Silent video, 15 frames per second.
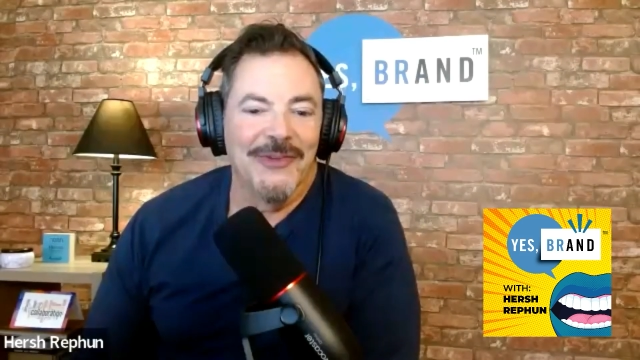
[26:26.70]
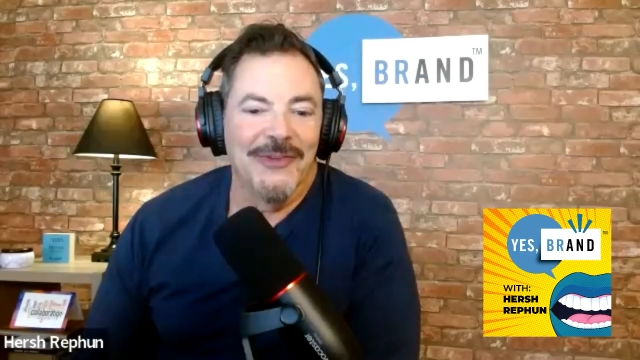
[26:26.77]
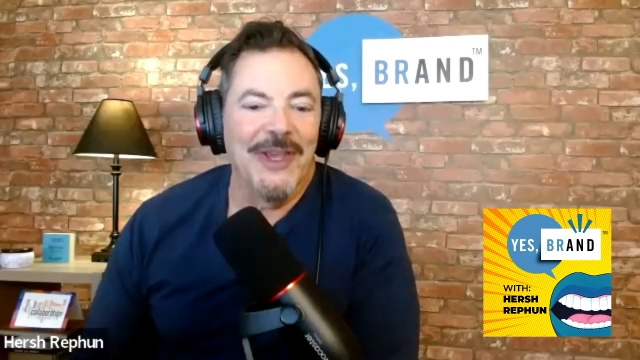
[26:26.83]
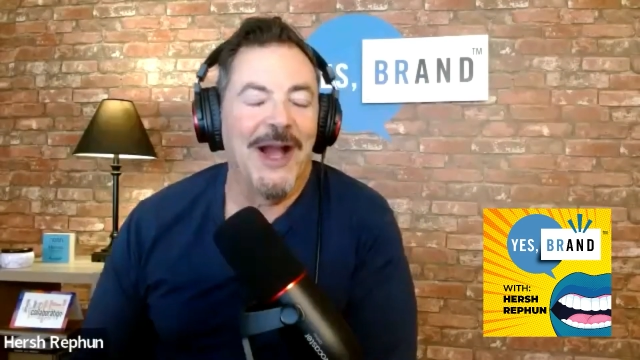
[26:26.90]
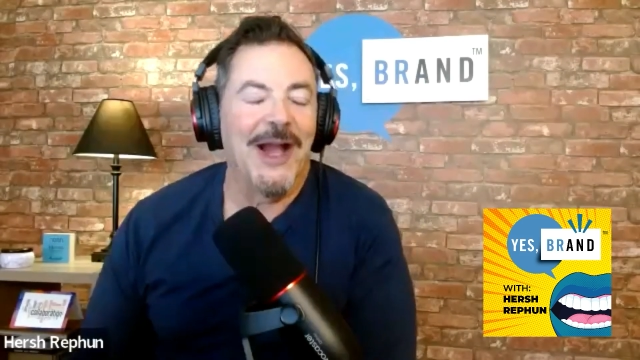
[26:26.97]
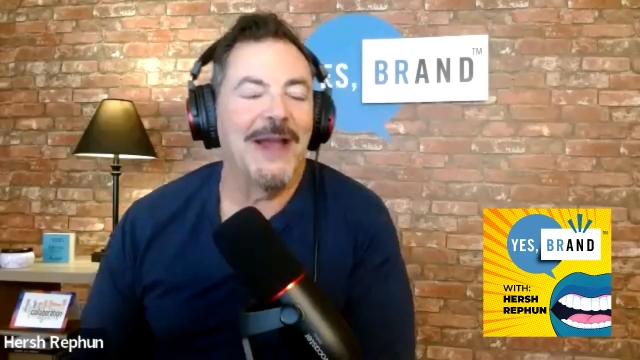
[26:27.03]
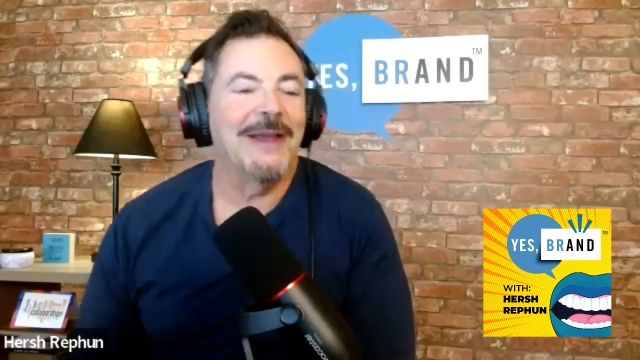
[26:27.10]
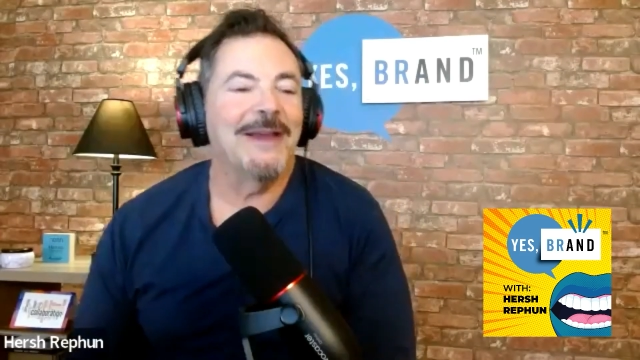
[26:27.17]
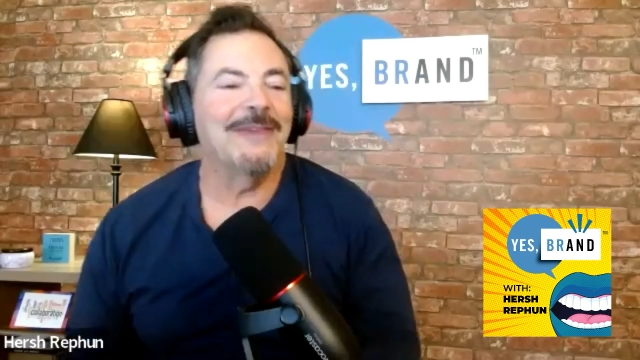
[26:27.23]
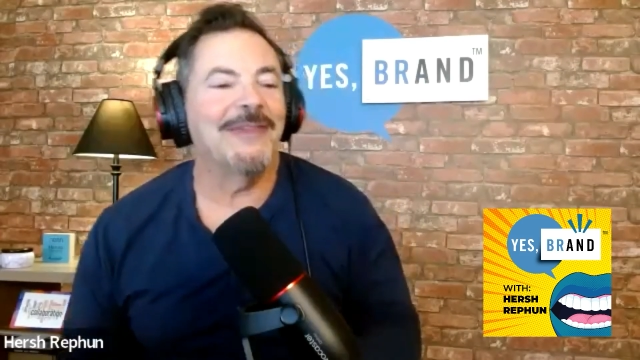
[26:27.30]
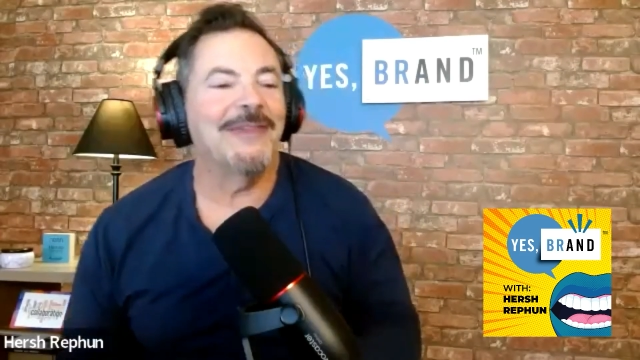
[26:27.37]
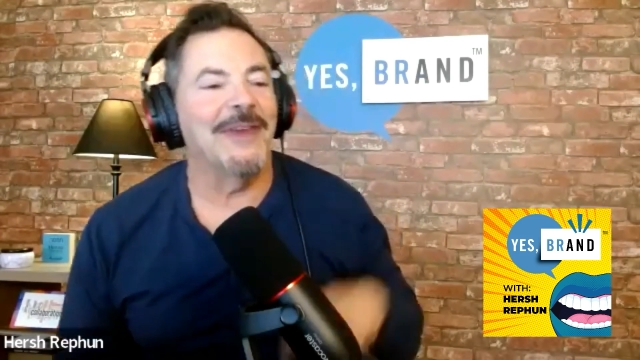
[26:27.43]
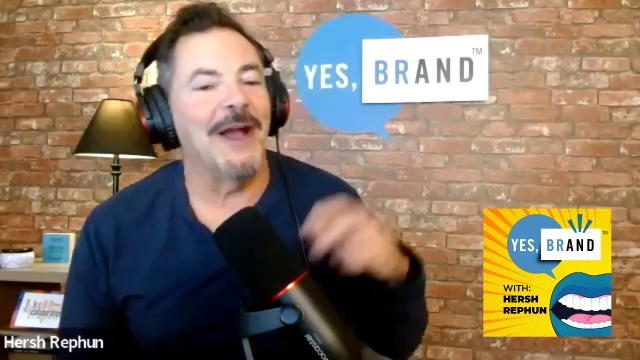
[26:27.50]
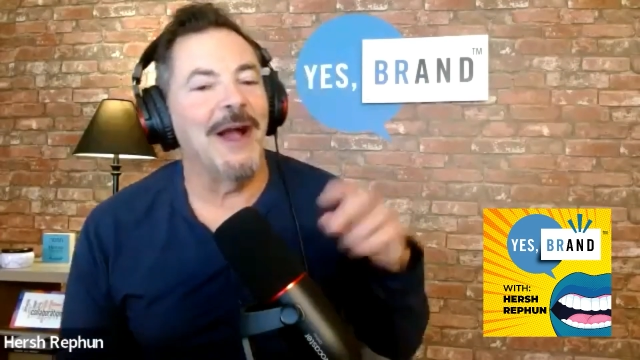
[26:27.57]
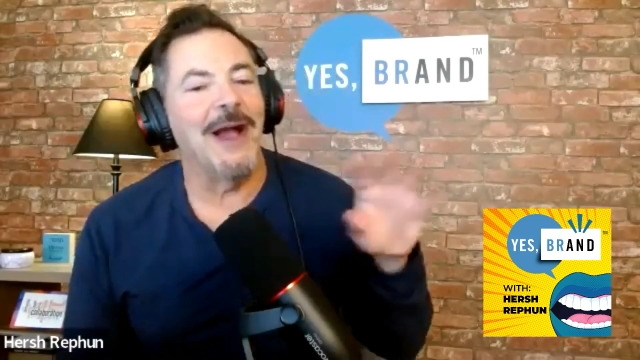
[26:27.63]

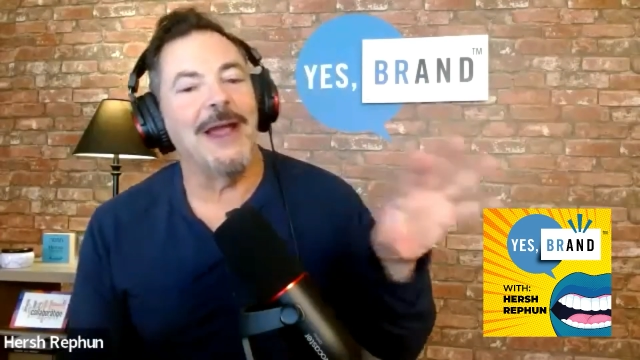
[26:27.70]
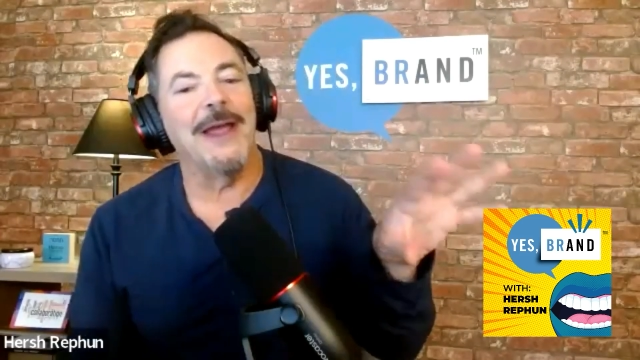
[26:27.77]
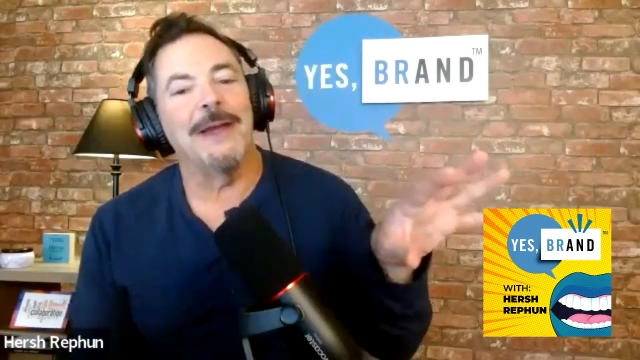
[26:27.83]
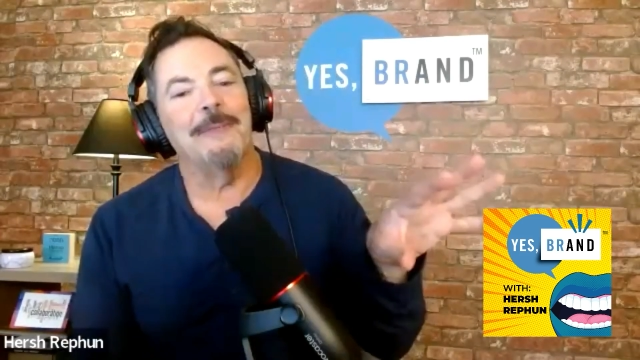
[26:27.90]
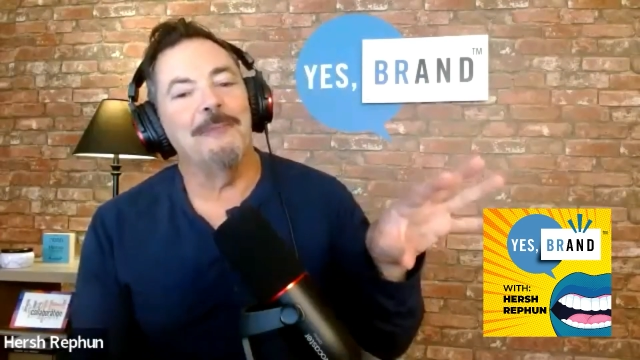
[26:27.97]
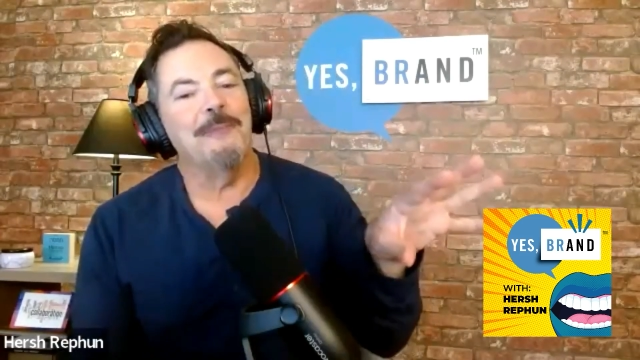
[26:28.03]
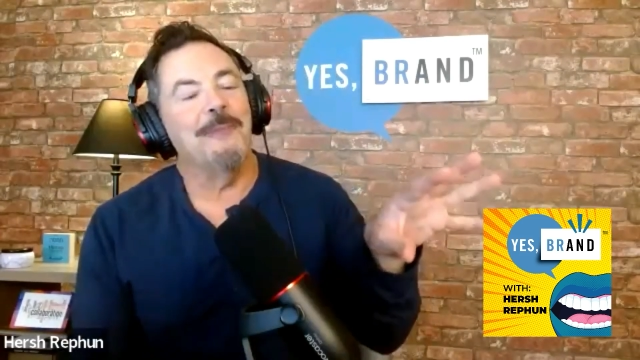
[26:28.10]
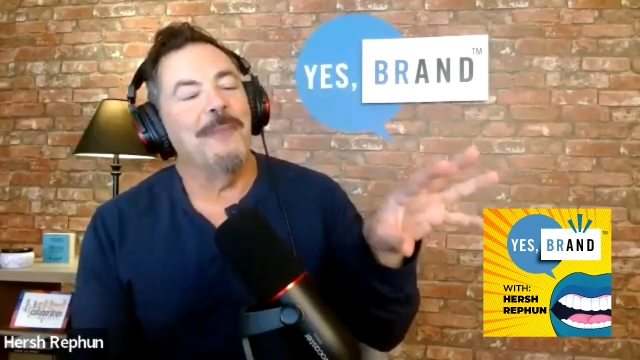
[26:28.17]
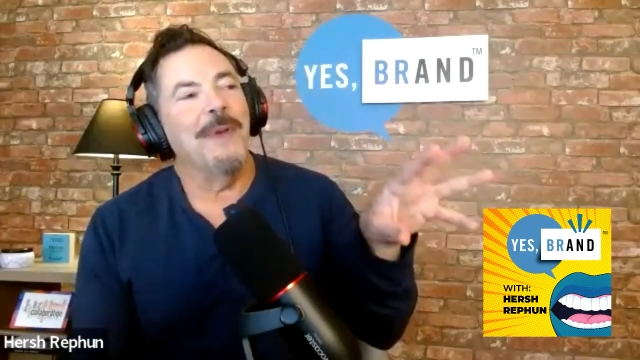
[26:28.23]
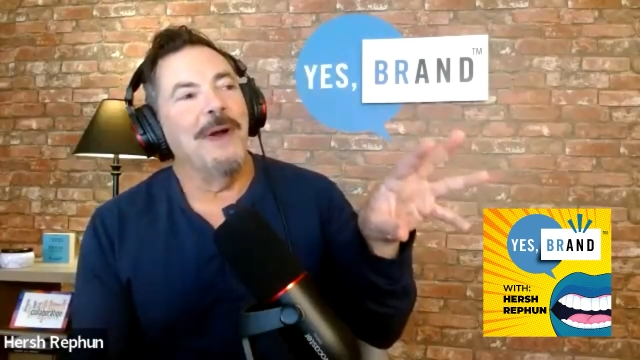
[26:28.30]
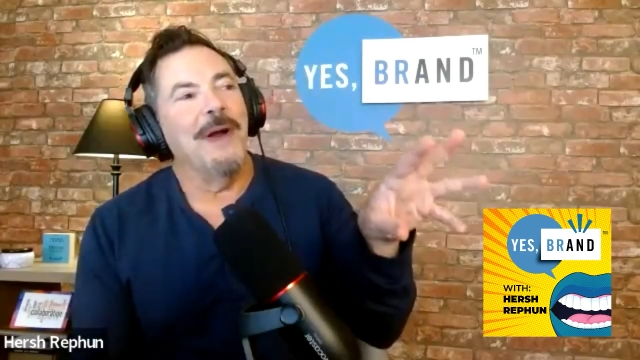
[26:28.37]
I'm